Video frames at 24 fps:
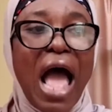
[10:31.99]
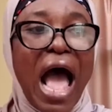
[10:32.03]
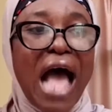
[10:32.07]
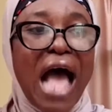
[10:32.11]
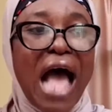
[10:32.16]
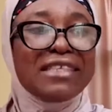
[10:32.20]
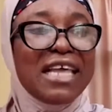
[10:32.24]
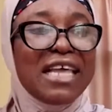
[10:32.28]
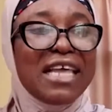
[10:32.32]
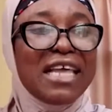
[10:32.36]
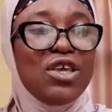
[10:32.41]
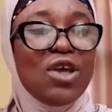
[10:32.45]

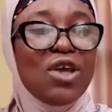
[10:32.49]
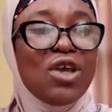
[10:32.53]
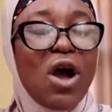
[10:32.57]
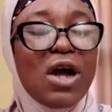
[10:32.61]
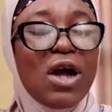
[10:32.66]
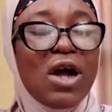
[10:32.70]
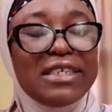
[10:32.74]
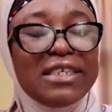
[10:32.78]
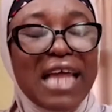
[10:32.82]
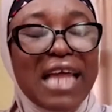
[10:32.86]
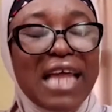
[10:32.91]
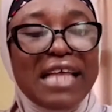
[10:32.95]
As a
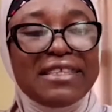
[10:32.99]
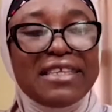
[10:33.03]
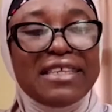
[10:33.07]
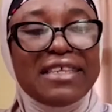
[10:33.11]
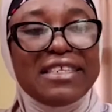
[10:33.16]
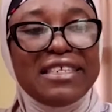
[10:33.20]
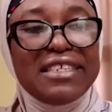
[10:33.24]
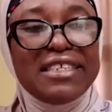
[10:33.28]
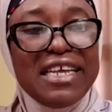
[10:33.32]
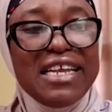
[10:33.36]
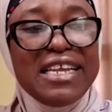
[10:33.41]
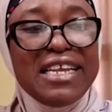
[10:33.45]

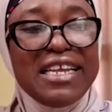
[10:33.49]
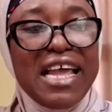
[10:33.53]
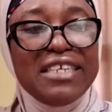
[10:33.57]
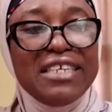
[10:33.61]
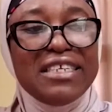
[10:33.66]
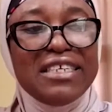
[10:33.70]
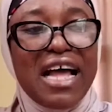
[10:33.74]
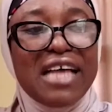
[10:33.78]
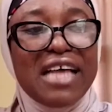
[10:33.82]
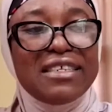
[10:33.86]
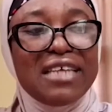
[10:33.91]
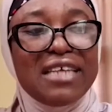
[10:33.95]

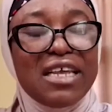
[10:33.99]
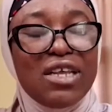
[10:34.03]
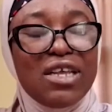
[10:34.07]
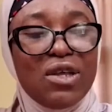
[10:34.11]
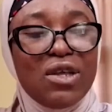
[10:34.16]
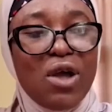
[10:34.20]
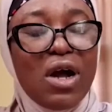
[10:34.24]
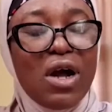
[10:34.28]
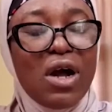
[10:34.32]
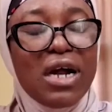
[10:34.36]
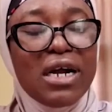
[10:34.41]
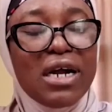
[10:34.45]
teenager, as a
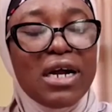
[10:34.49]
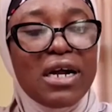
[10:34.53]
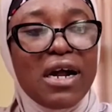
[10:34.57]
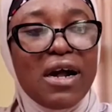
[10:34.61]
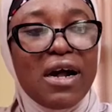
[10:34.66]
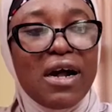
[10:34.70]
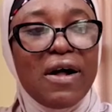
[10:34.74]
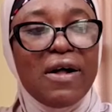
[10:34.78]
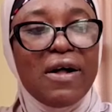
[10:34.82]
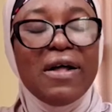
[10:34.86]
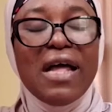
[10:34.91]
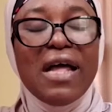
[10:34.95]
young
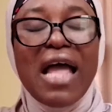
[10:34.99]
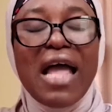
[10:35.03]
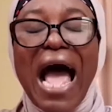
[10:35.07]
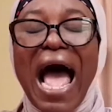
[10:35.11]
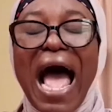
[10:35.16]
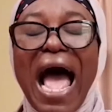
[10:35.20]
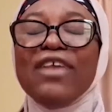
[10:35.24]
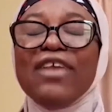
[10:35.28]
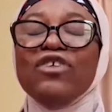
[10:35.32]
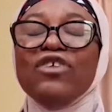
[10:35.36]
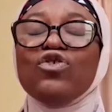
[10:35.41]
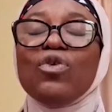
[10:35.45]
girl,
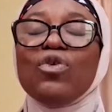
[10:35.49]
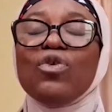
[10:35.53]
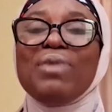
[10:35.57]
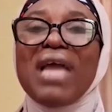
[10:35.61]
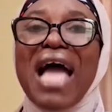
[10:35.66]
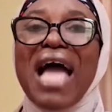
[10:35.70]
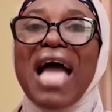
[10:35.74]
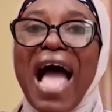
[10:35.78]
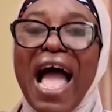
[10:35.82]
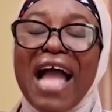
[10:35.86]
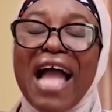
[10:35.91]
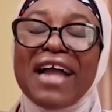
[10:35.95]
I used to be
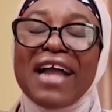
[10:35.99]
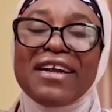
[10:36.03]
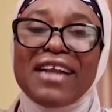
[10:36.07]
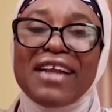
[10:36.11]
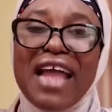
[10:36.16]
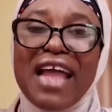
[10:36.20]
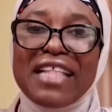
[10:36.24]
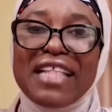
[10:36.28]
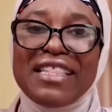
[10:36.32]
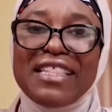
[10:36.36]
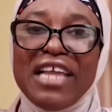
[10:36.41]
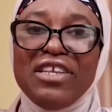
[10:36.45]
angry
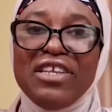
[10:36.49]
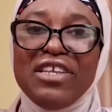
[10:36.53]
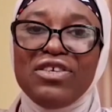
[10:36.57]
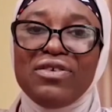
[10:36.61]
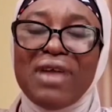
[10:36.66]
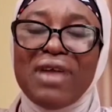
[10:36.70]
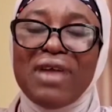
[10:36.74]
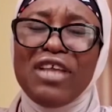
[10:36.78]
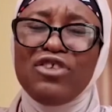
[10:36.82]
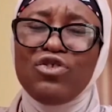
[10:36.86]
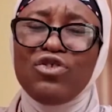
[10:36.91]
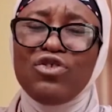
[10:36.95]
at
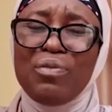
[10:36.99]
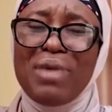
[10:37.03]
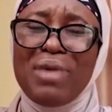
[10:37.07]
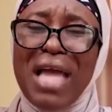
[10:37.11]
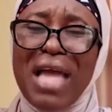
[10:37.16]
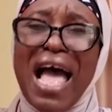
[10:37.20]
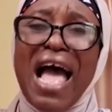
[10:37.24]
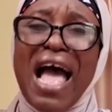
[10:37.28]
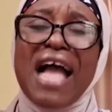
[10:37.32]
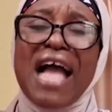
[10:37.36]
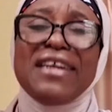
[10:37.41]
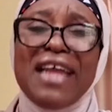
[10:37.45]
Nigeria. I used to be
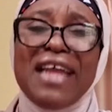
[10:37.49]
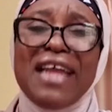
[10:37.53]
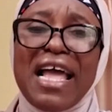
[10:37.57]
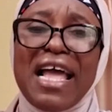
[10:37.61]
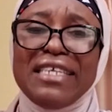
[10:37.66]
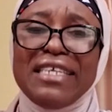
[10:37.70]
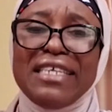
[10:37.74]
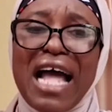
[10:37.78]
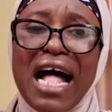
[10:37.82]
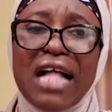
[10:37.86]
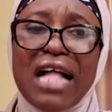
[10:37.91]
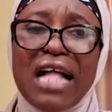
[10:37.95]
angry at
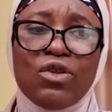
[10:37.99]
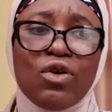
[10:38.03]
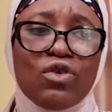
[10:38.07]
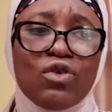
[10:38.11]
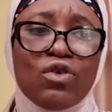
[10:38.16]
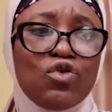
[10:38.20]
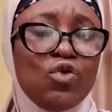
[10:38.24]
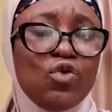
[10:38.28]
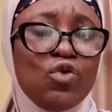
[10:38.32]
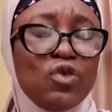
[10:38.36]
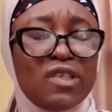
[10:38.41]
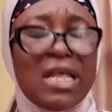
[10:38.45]
the
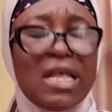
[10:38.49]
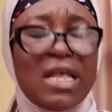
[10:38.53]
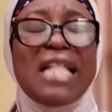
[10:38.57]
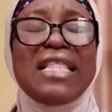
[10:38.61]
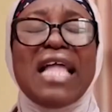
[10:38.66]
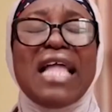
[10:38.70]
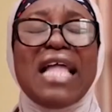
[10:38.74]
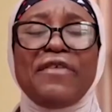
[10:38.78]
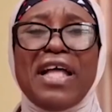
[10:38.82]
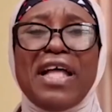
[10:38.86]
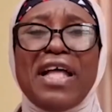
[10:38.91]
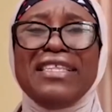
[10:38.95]
adults who sat
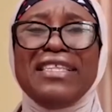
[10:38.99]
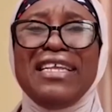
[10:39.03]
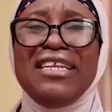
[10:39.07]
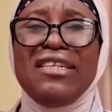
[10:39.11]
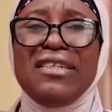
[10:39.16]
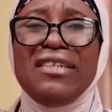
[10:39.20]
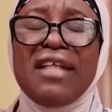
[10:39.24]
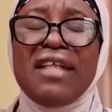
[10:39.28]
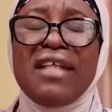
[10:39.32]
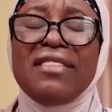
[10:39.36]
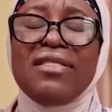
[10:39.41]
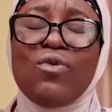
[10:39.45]
down and did
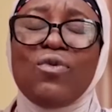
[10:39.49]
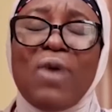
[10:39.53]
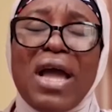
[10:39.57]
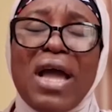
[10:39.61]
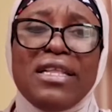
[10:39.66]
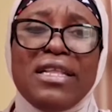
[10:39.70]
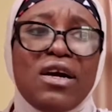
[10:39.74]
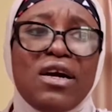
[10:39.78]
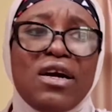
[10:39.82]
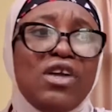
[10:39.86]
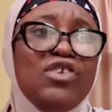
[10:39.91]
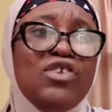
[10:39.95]
nothing while
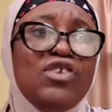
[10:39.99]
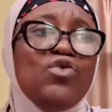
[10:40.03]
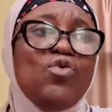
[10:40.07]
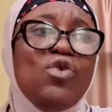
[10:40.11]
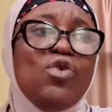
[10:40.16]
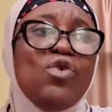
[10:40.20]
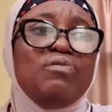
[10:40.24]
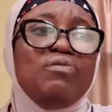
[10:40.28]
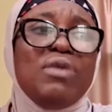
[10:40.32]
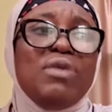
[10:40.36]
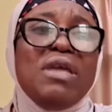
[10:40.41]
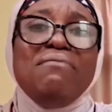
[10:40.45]
the country
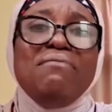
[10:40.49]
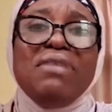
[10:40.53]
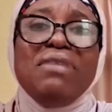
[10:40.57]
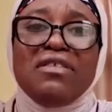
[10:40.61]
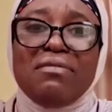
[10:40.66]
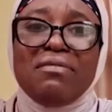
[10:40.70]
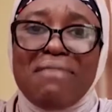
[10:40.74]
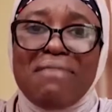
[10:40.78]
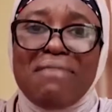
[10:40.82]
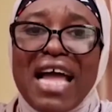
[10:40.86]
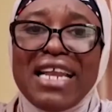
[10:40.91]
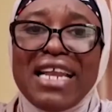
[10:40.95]
was being
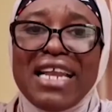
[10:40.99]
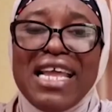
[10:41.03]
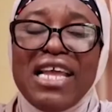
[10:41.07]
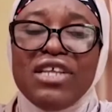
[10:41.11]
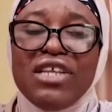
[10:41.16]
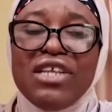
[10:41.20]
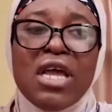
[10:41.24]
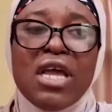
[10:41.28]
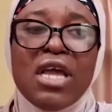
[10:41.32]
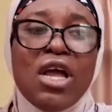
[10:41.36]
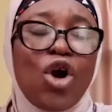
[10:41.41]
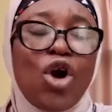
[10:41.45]

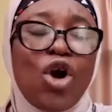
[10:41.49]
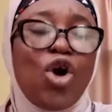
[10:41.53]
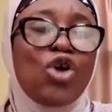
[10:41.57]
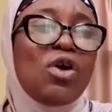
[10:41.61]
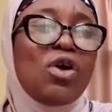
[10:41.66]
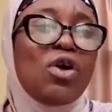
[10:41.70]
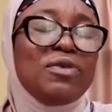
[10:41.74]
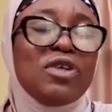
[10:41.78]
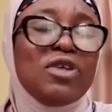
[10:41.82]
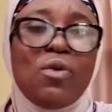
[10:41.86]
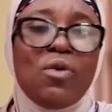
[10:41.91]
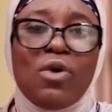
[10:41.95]
mismanaged.
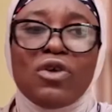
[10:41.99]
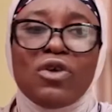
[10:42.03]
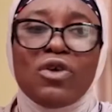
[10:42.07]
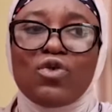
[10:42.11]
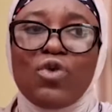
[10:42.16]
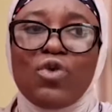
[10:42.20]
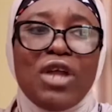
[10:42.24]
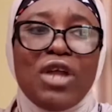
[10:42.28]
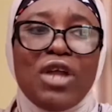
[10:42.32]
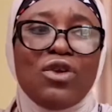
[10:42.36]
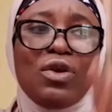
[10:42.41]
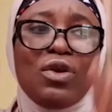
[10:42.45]
Corruption was
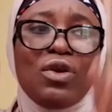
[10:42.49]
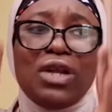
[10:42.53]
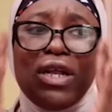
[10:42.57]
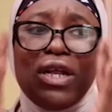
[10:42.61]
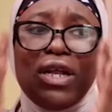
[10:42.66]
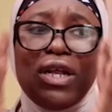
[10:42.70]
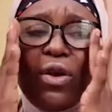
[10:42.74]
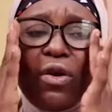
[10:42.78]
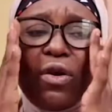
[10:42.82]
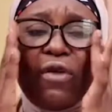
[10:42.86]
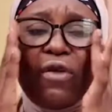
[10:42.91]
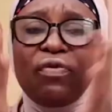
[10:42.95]
going on, a
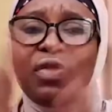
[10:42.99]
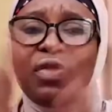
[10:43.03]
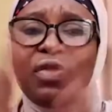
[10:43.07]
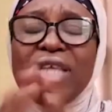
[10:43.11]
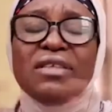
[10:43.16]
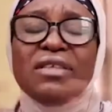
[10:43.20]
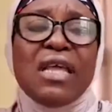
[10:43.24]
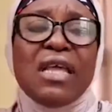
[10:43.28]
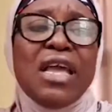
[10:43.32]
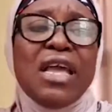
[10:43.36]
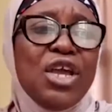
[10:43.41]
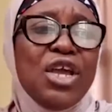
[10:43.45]
lot of things.
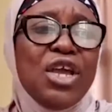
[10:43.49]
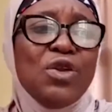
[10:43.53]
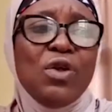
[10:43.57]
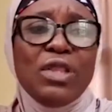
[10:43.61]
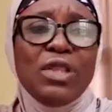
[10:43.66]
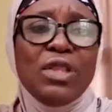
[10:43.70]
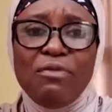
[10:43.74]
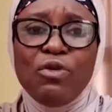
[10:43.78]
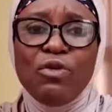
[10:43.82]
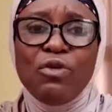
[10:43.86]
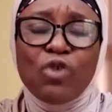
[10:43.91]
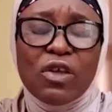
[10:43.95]
It
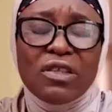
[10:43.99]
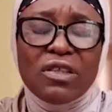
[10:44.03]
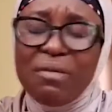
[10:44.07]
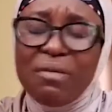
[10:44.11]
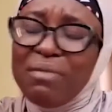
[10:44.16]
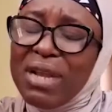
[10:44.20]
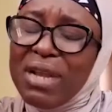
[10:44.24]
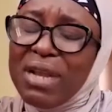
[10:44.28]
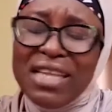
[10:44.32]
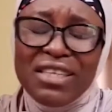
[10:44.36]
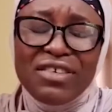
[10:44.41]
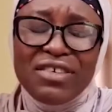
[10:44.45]
was the
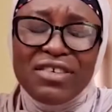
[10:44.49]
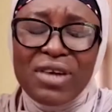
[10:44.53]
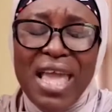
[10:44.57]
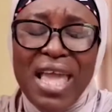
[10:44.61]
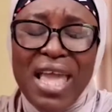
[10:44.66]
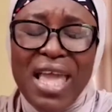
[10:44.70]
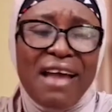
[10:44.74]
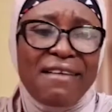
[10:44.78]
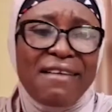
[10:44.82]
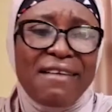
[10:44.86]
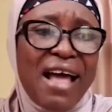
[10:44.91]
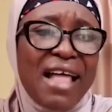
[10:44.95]
military
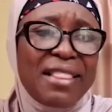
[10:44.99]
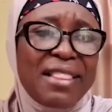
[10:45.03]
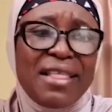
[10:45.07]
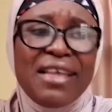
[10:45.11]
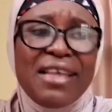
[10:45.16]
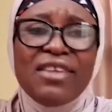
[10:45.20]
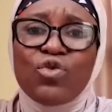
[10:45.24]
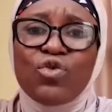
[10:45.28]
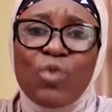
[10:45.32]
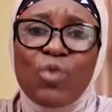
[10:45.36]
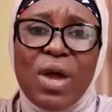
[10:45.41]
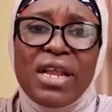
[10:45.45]
era,
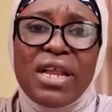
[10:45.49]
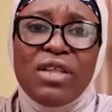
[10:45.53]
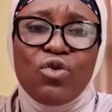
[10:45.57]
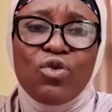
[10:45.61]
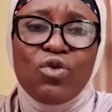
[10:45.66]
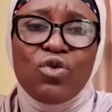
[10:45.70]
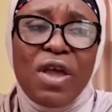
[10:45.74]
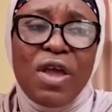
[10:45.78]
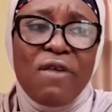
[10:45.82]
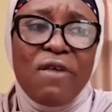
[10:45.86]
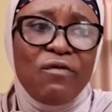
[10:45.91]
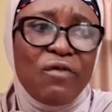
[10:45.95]
things weren't
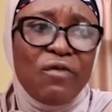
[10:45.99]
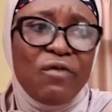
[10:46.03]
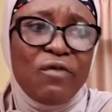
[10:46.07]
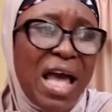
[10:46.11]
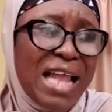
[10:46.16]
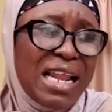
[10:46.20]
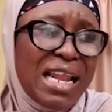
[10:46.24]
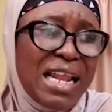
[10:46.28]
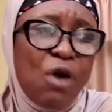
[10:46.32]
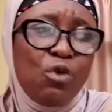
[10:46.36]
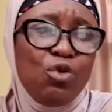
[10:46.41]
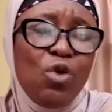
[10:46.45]
going fine.
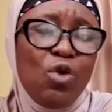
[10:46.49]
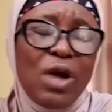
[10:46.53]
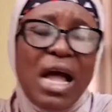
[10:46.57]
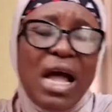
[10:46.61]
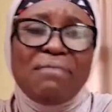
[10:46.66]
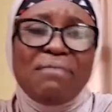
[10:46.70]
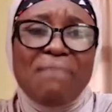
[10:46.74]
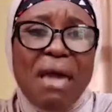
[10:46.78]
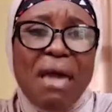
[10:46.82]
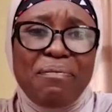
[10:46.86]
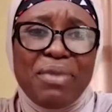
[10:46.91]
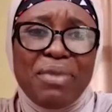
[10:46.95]
And I would look
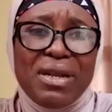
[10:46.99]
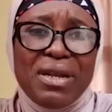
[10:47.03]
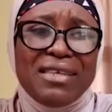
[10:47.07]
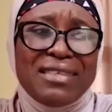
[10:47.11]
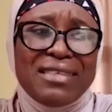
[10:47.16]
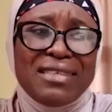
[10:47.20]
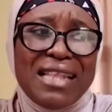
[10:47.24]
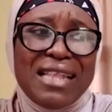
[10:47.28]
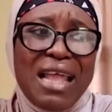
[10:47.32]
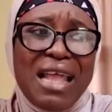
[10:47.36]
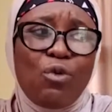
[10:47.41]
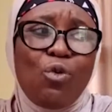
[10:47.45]
at my parents
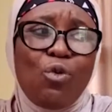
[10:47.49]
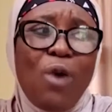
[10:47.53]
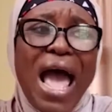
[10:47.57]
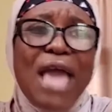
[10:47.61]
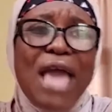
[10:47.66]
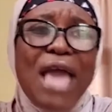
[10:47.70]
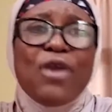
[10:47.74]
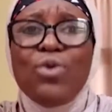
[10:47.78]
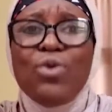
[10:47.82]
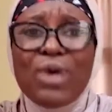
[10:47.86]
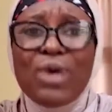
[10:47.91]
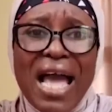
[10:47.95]
and like, why
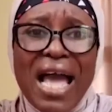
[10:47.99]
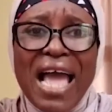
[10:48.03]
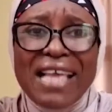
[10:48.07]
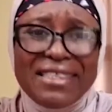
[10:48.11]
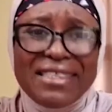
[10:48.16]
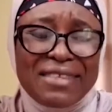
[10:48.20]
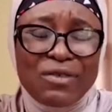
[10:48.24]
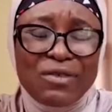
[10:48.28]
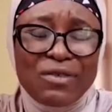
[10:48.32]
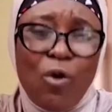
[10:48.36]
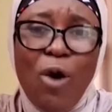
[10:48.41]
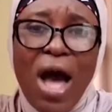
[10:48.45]
are you guys
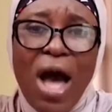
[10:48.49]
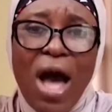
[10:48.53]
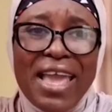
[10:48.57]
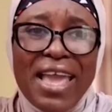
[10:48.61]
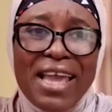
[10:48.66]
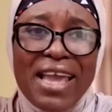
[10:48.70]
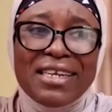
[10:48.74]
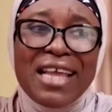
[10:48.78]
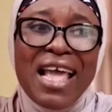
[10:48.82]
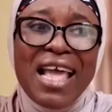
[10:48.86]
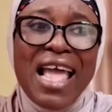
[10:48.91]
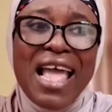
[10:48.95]

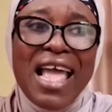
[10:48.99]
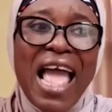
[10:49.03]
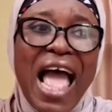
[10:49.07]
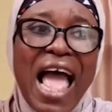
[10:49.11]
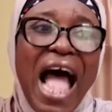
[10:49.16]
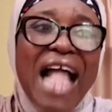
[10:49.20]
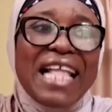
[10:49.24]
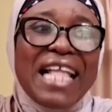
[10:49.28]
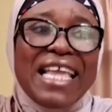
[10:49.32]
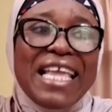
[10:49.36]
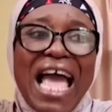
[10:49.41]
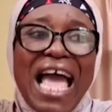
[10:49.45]
quiet?
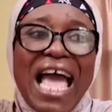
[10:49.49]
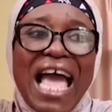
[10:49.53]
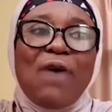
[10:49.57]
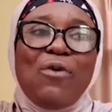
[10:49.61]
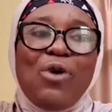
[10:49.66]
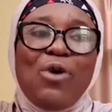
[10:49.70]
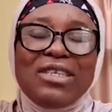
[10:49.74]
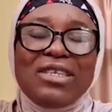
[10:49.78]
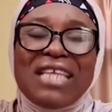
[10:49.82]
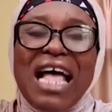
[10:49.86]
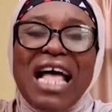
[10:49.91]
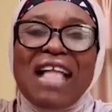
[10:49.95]
And here I
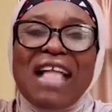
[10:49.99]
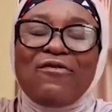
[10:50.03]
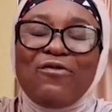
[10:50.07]
was at